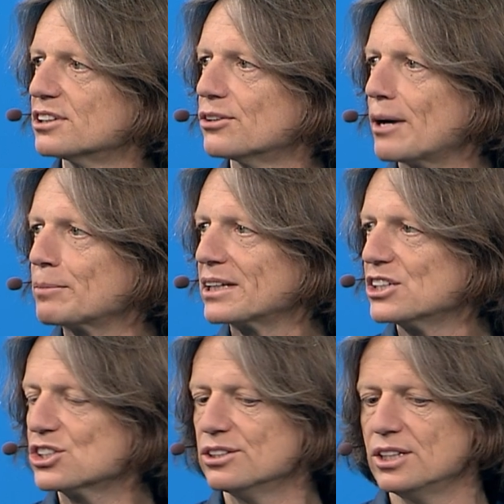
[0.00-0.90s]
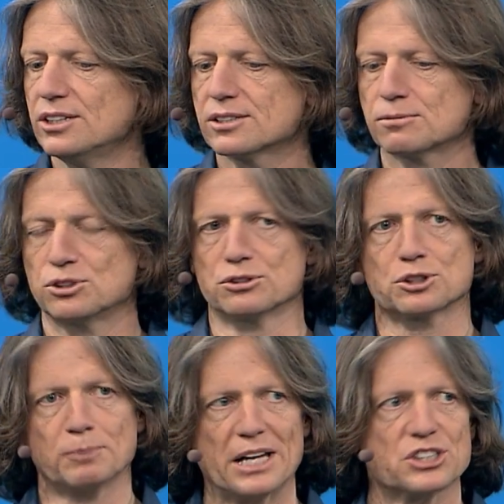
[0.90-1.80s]
that your application needs, your
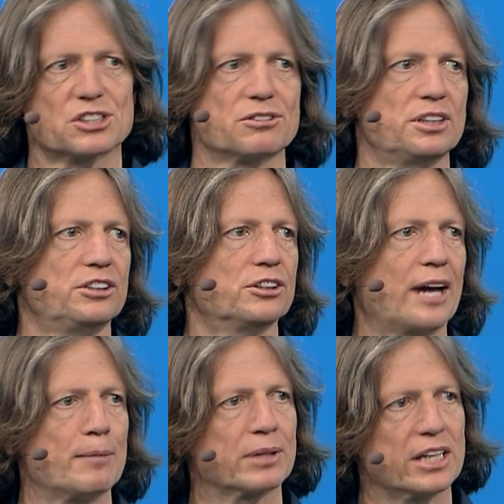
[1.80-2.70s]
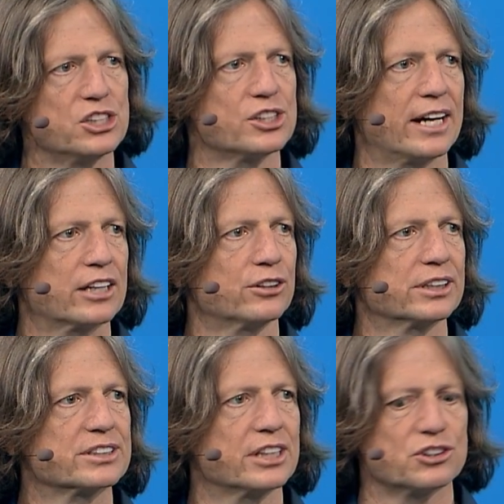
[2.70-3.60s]
splash screen, your application icon,
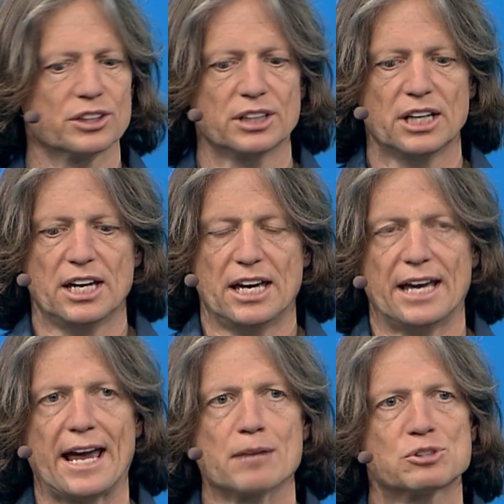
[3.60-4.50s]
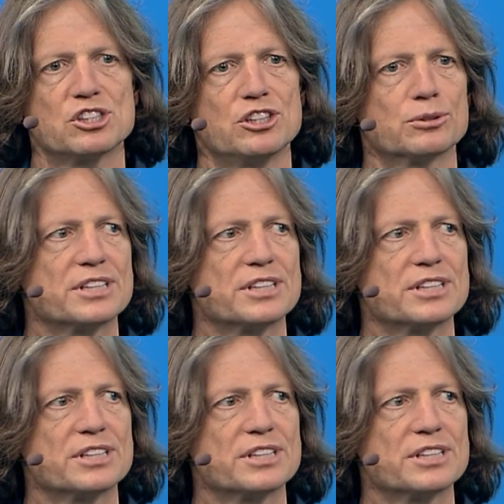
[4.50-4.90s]
etc. And App Studio